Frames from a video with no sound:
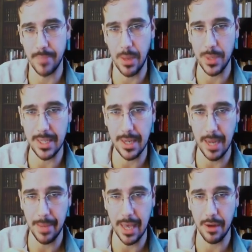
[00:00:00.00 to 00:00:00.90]
we see
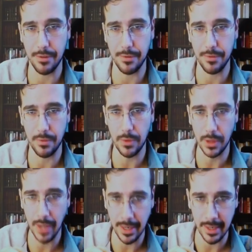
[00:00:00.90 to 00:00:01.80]
coming out of
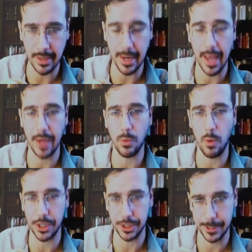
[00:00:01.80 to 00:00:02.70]
London and
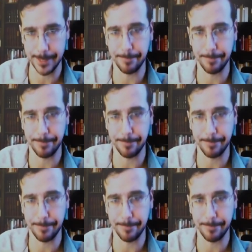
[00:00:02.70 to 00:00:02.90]
Washington.